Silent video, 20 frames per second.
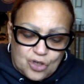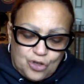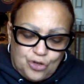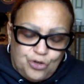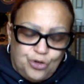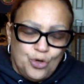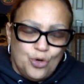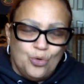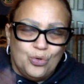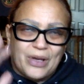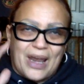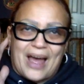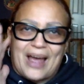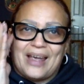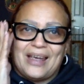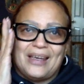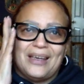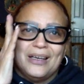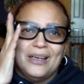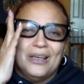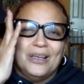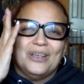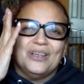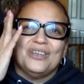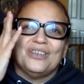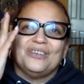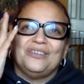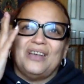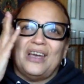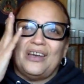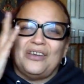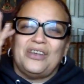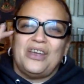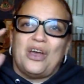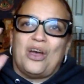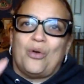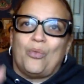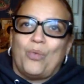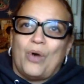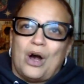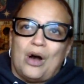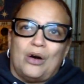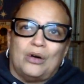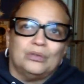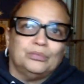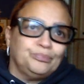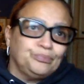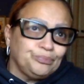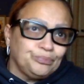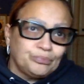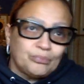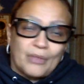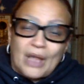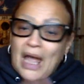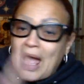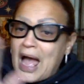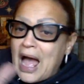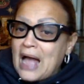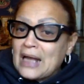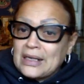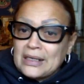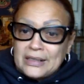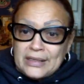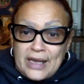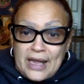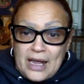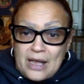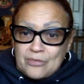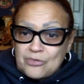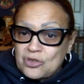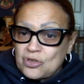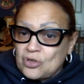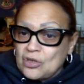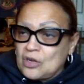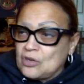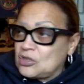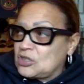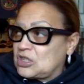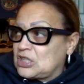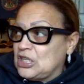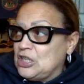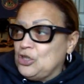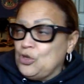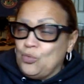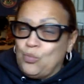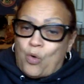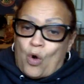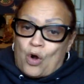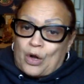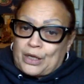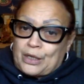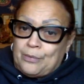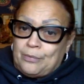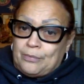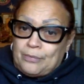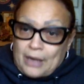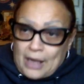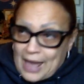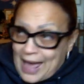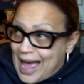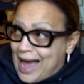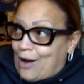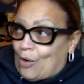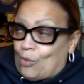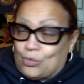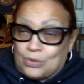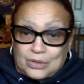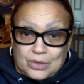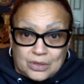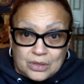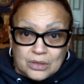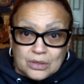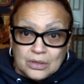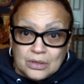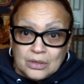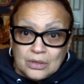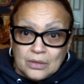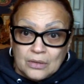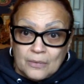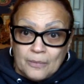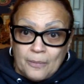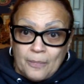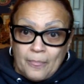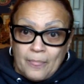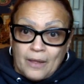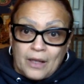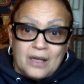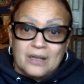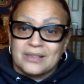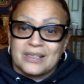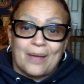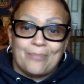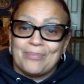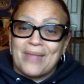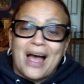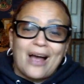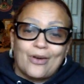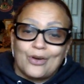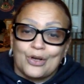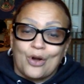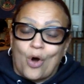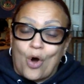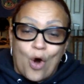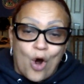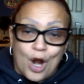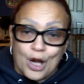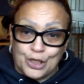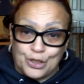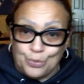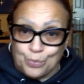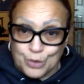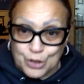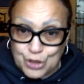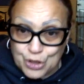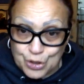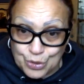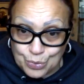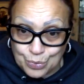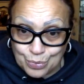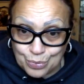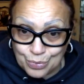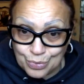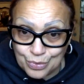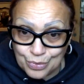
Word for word: You like, yeah, yeah, well, I can damn sure see you walking out. Because I'm not going to argue with you.